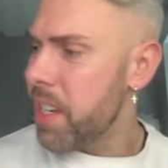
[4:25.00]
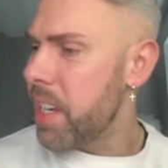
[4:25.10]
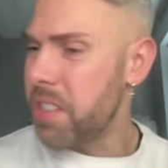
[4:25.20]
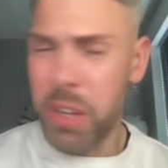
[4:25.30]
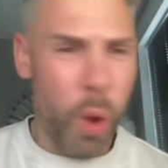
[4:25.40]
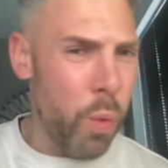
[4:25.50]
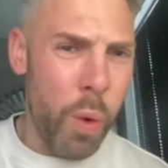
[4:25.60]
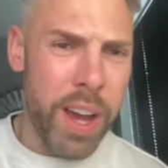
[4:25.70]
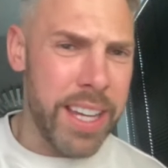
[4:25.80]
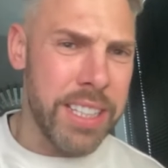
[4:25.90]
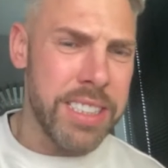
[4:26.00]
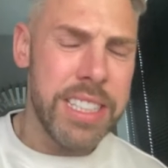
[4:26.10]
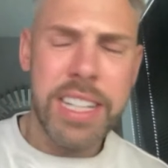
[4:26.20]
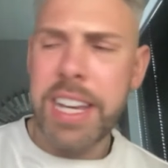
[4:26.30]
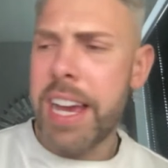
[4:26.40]
It's a long way.
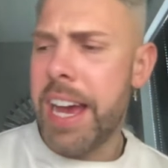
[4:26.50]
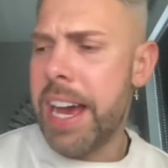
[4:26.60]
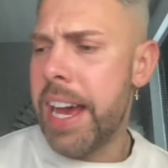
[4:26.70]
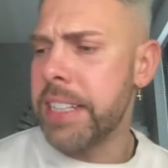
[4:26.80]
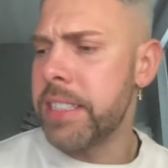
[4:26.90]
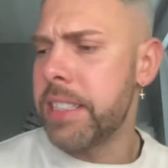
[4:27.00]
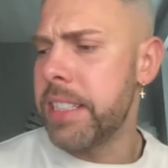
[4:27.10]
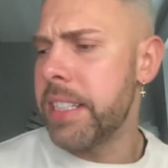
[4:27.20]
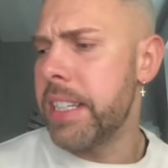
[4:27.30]
And